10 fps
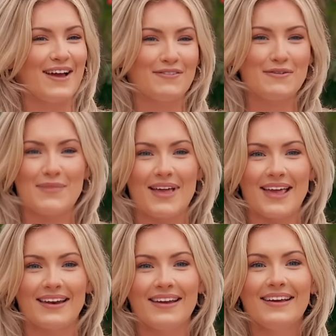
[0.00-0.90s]
never
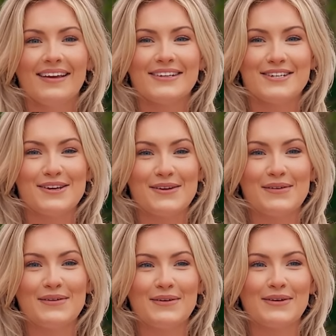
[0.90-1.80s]
been
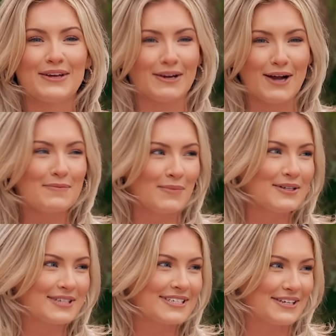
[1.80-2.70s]
to Europe.
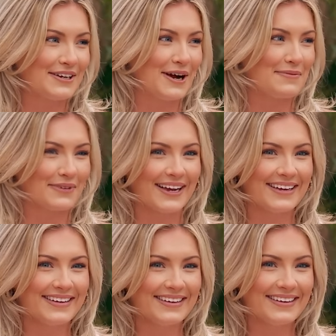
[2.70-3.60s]
Malta's in Europe,
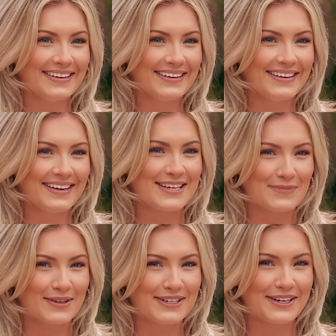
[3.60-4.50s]
right?
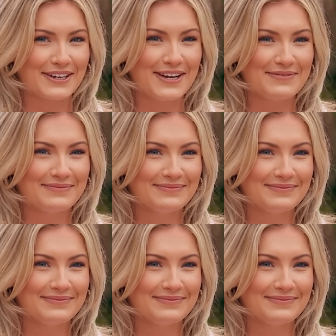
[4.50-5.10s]
Is Malta Europe?